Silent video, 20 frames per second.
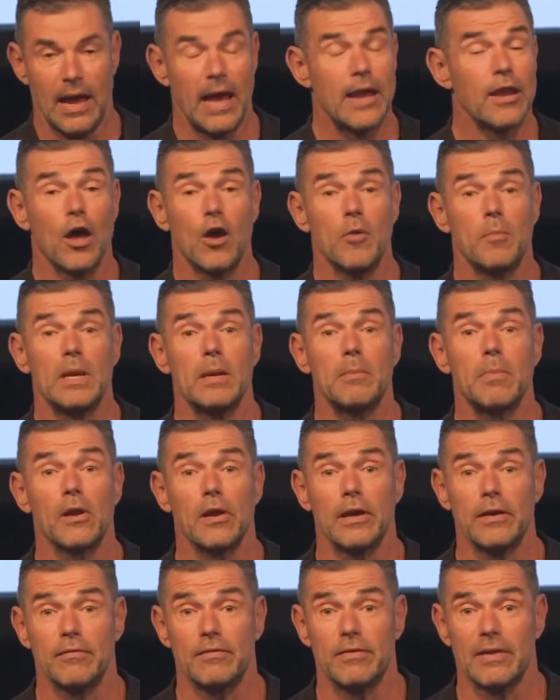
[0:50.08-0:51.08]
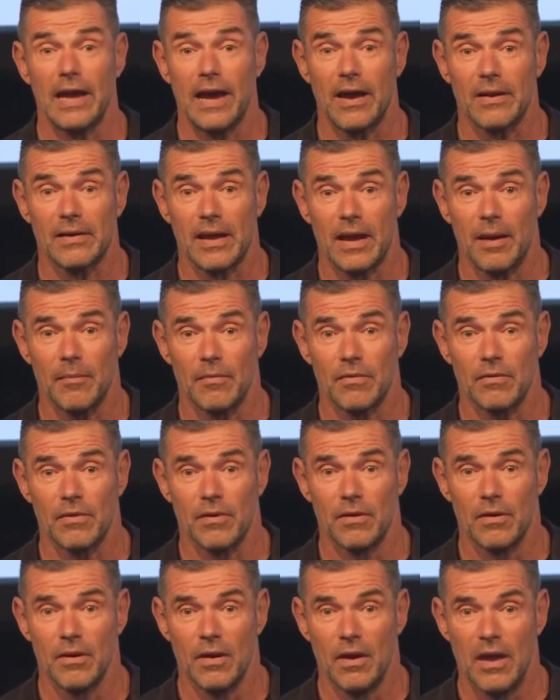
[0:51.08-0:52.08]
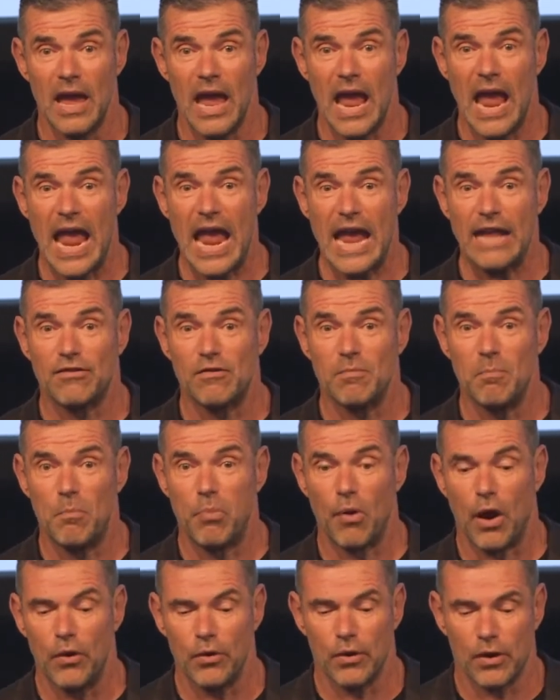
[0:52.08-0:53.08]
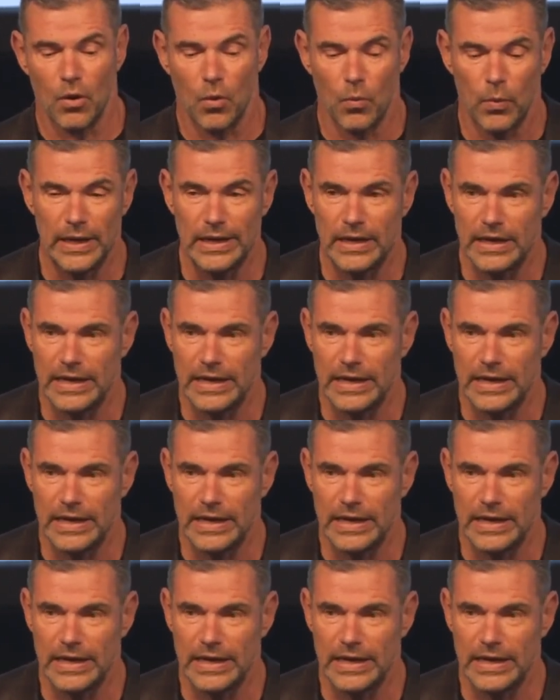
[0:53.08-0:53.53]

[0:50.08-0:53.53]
and nobody believes the outcomes. It's broke. We